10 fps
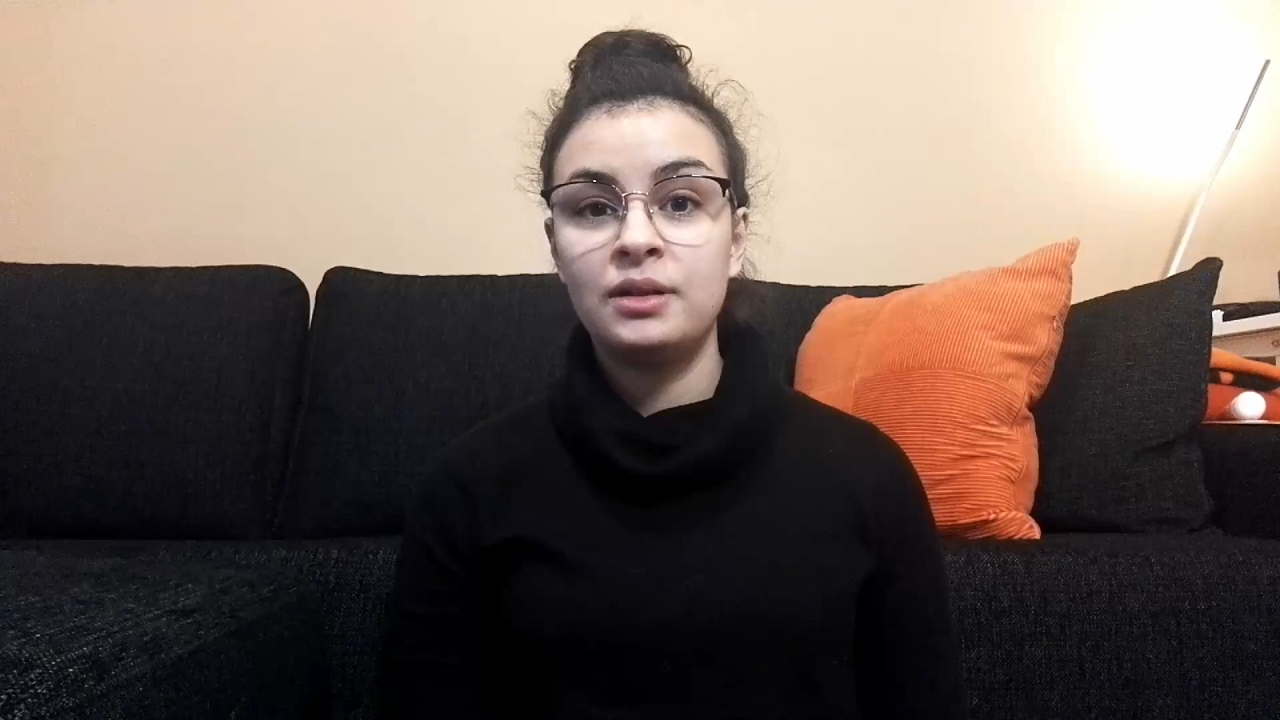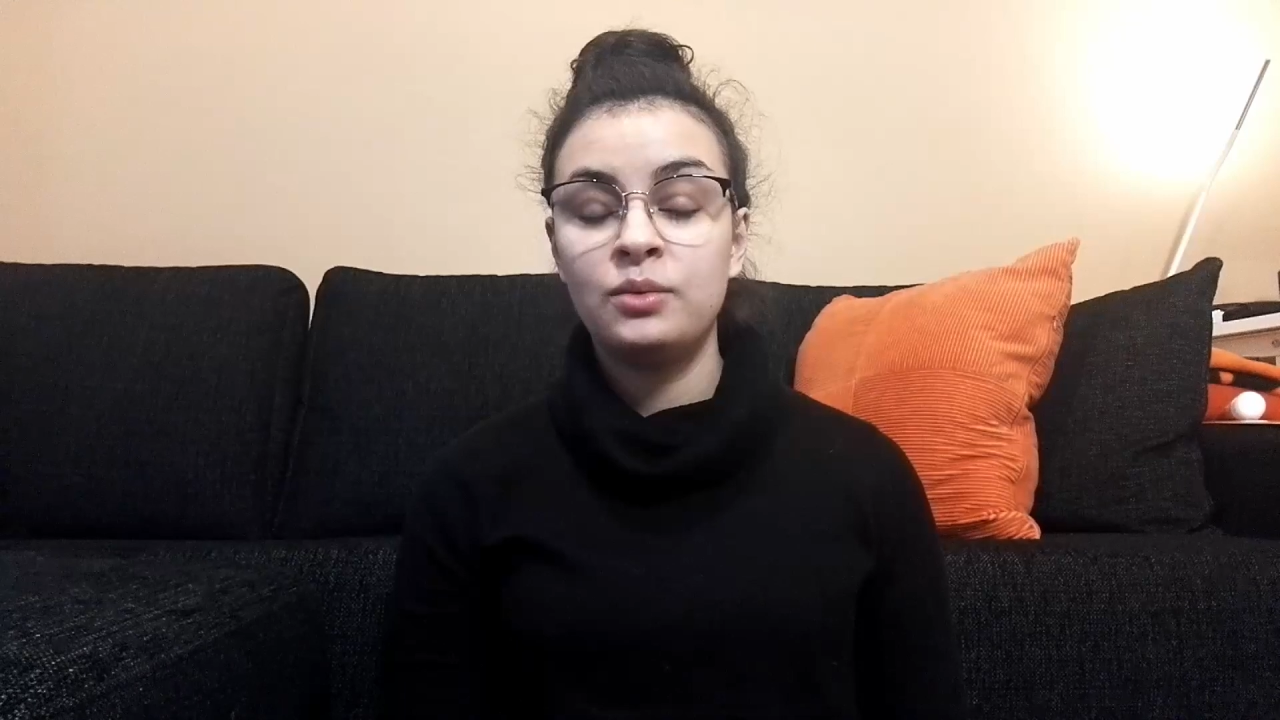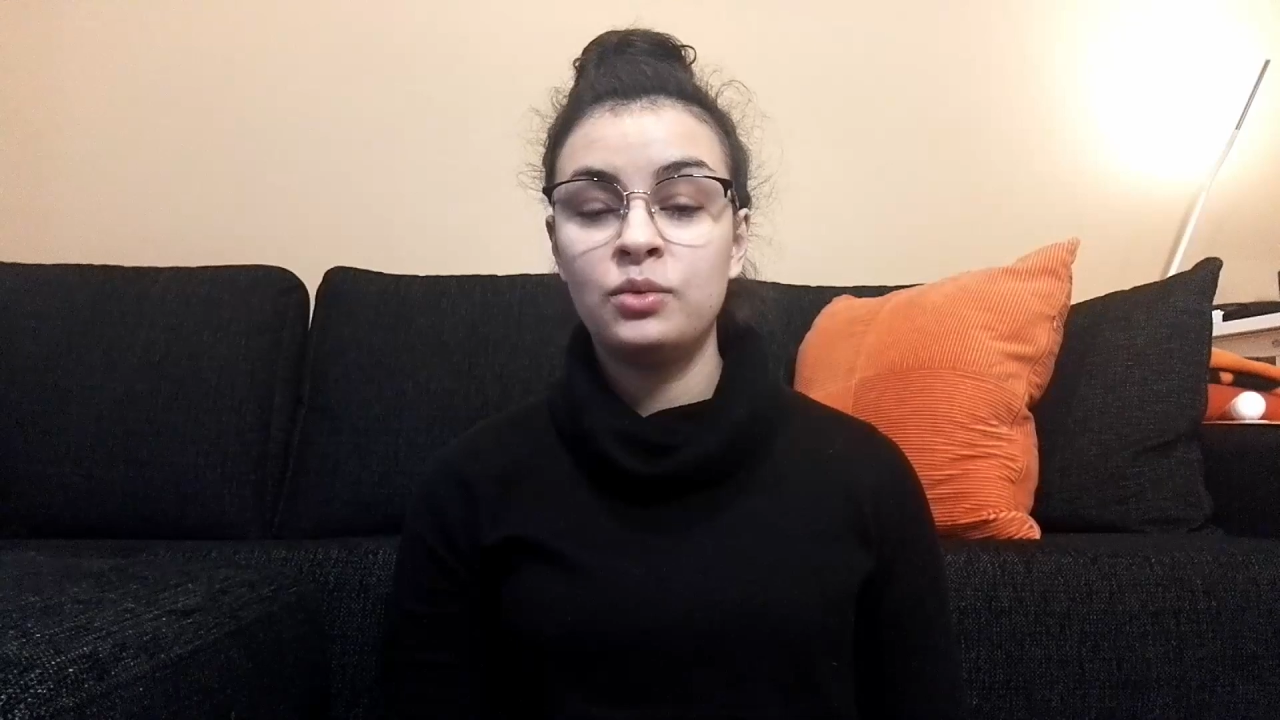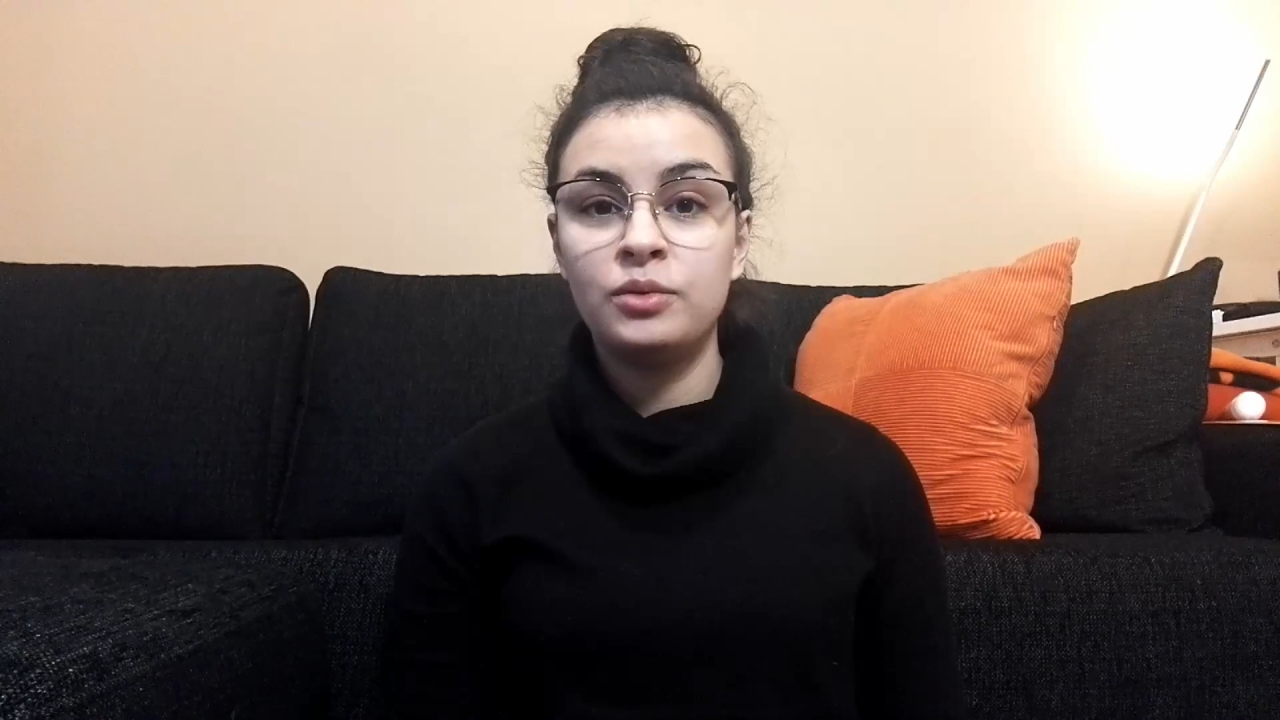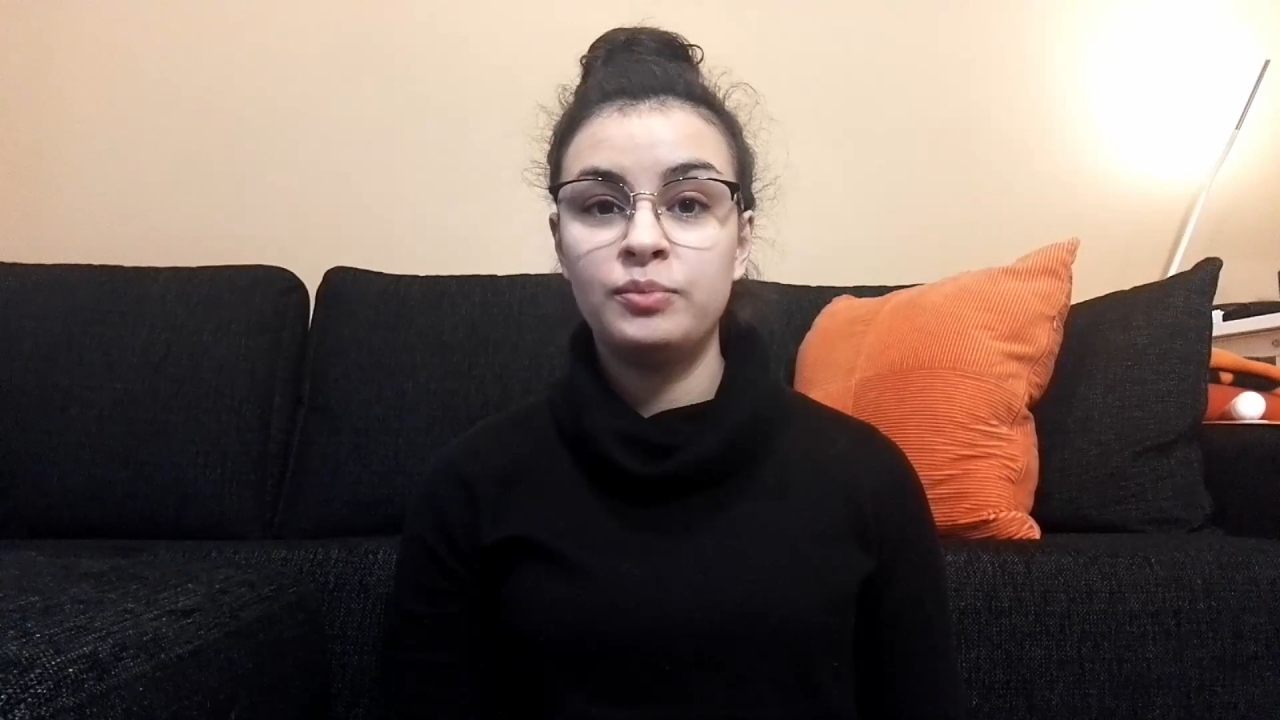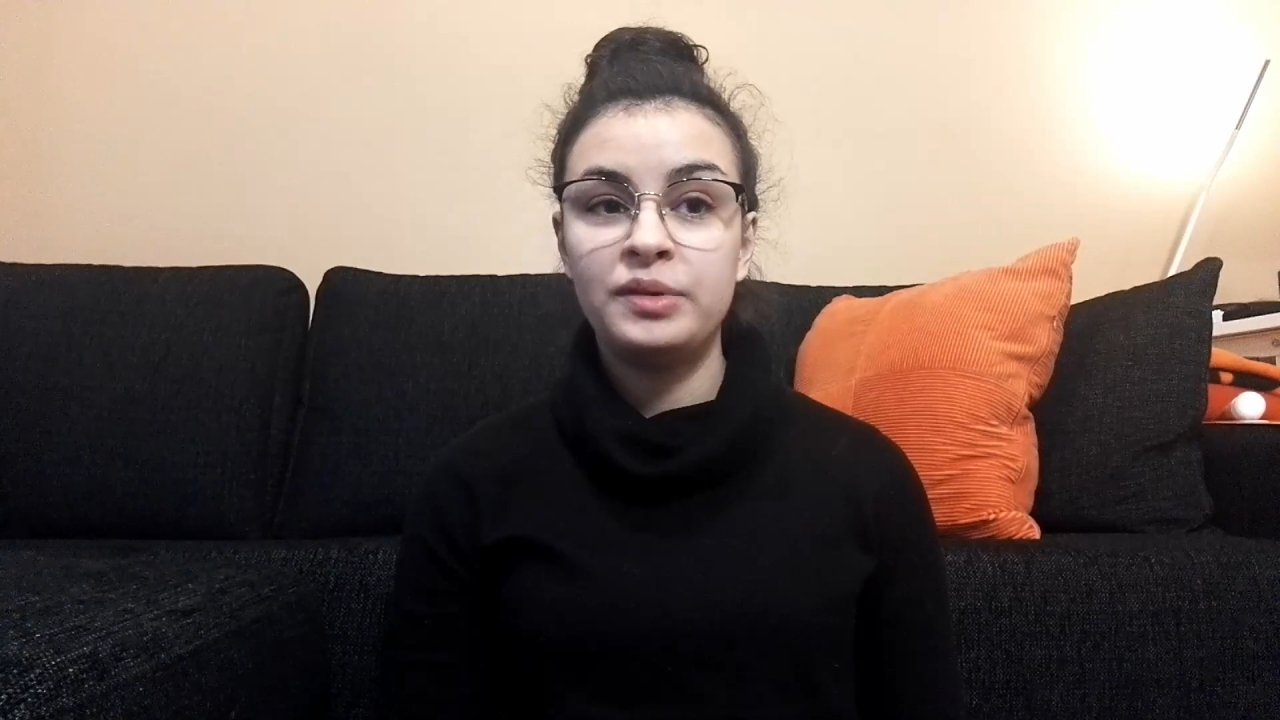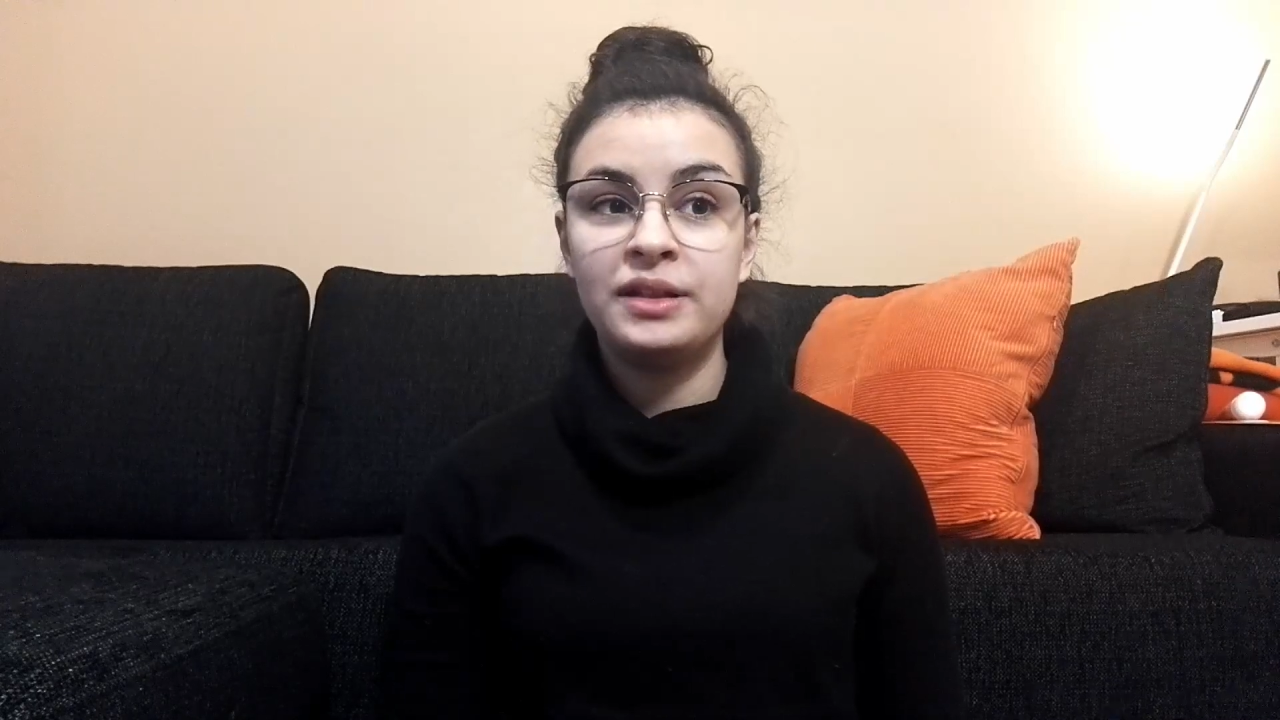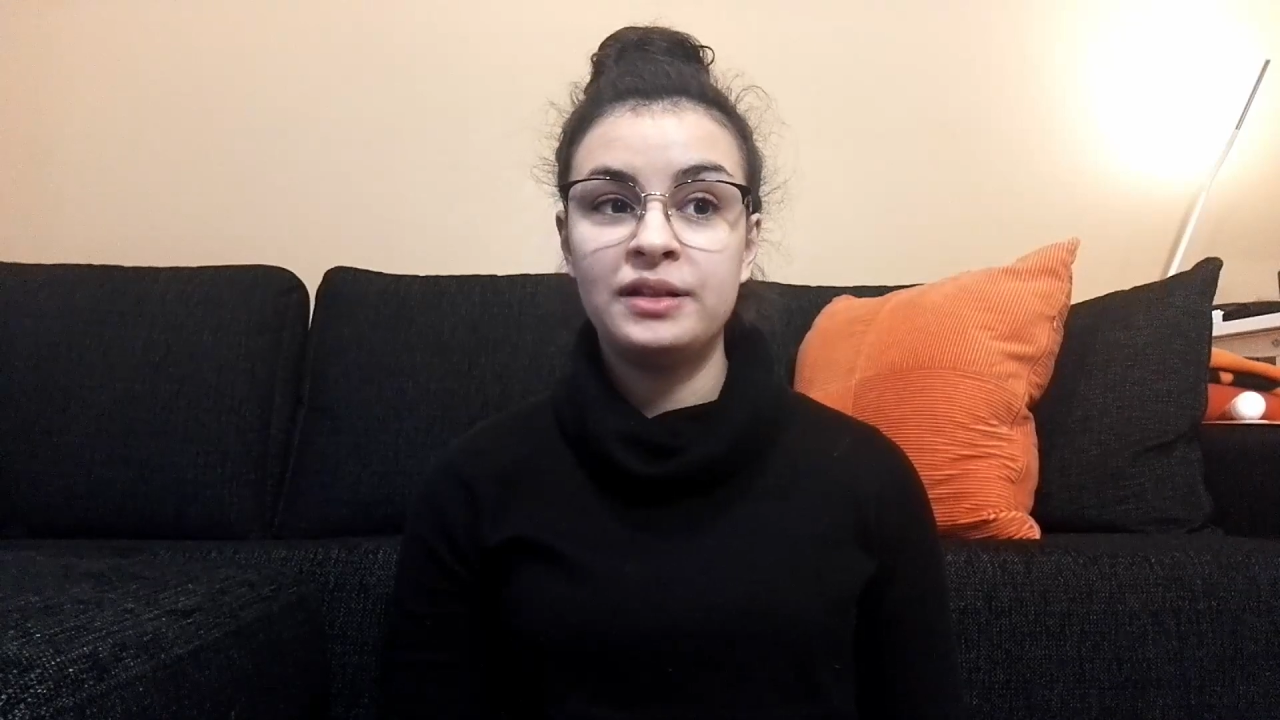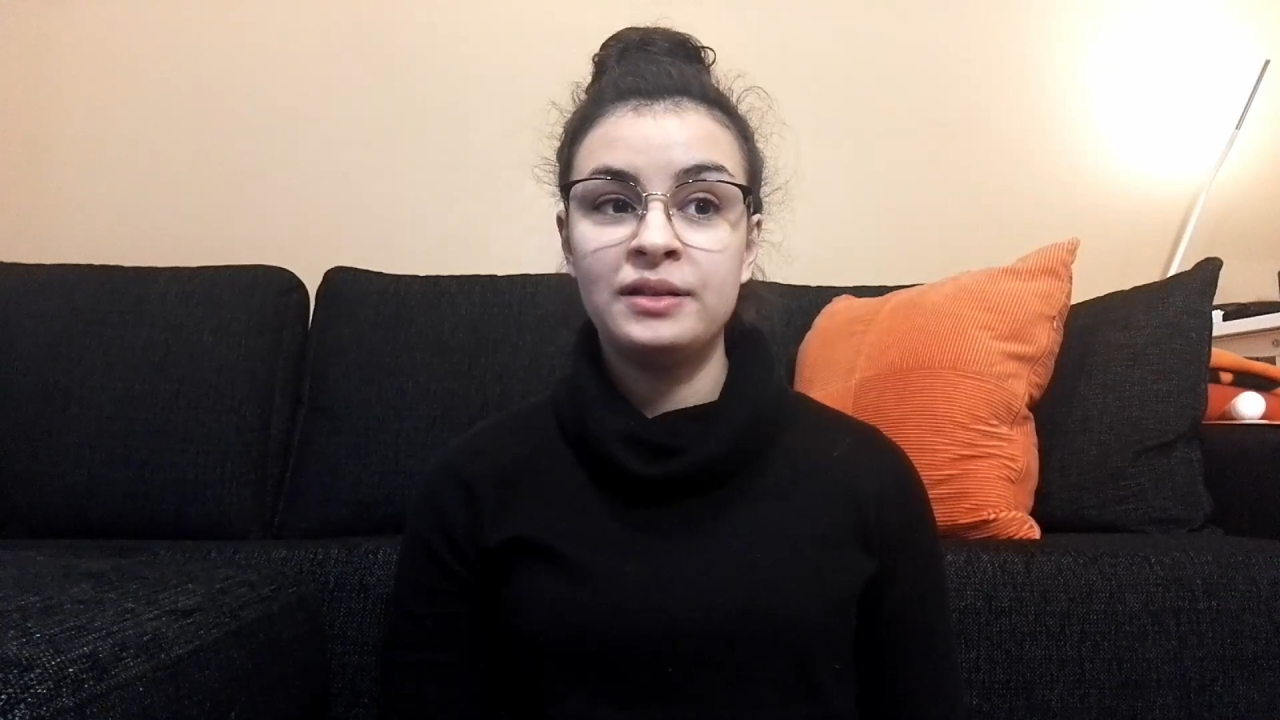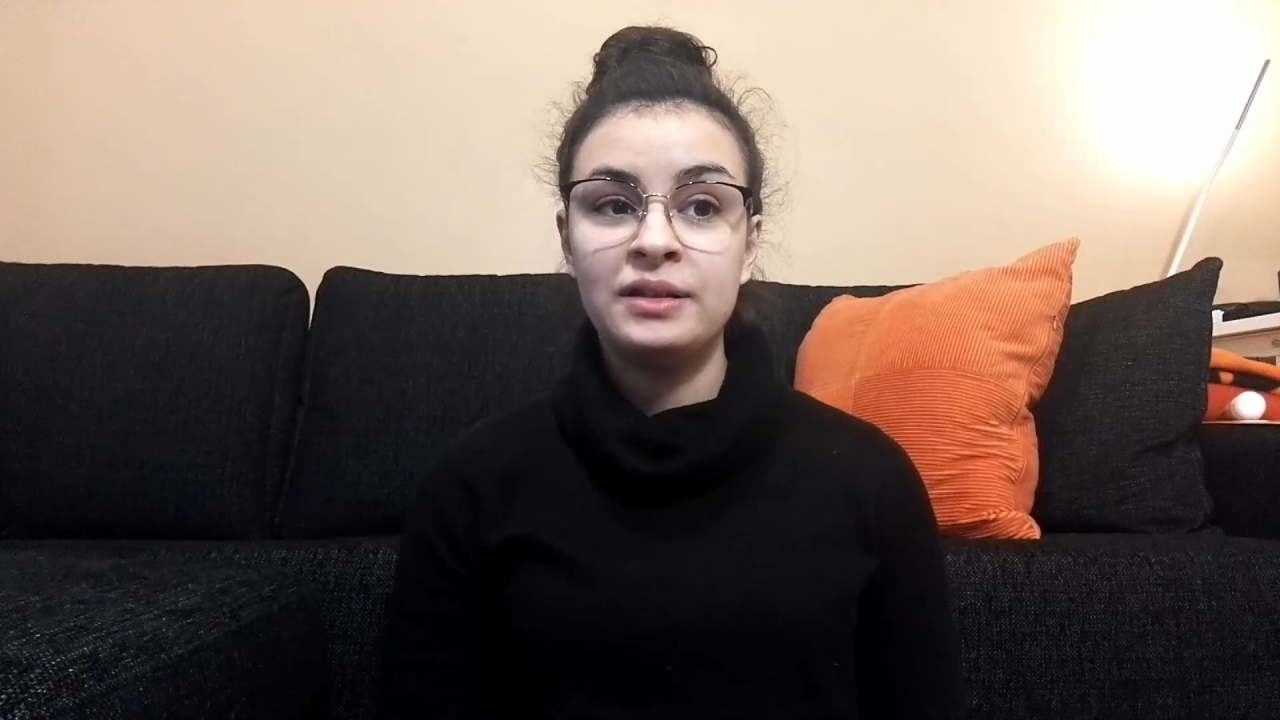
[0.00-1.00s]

it wouldn't be